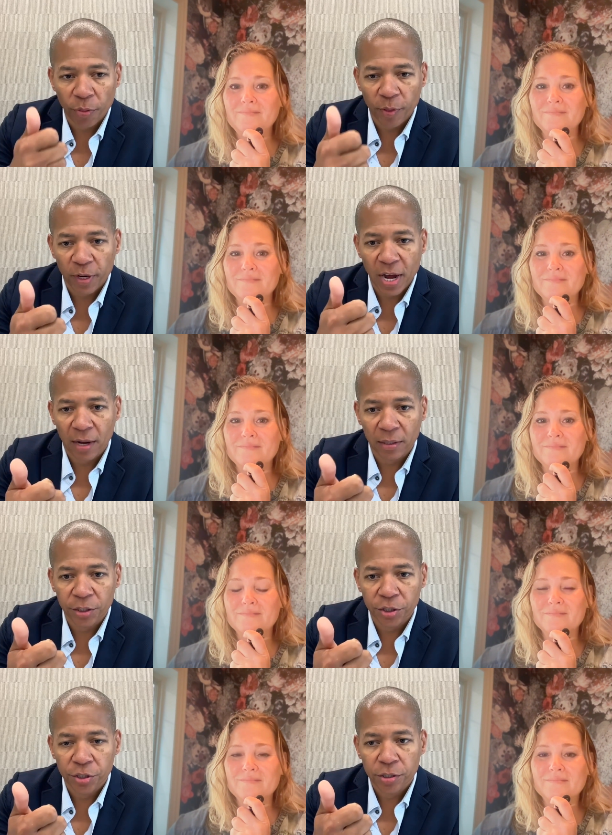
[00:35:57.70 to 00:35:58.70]
Speaker 1: with the
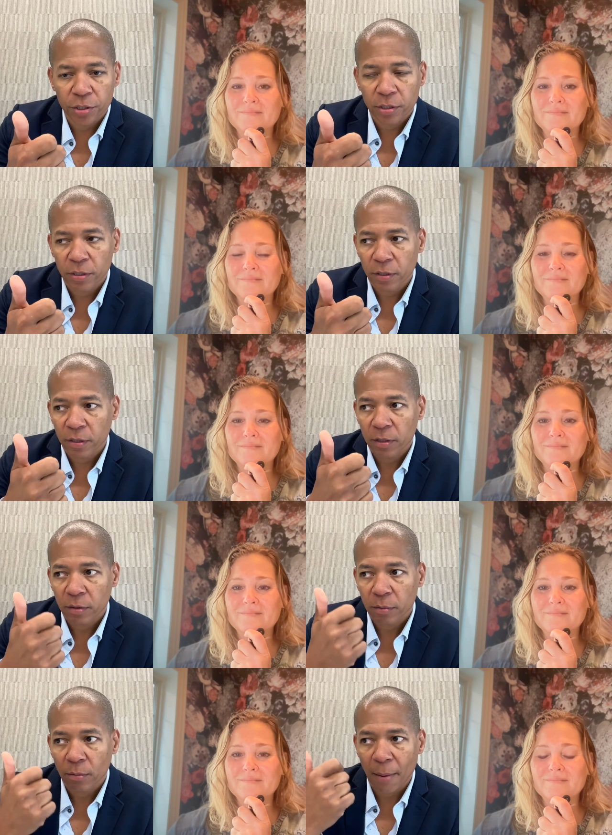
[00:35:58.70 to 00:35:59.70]
knowledge.
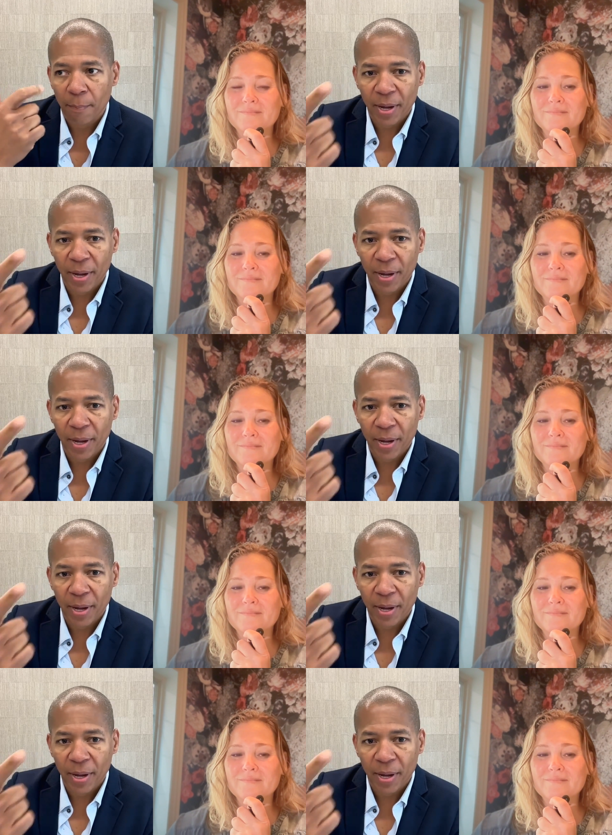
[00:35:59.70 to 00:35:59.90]
My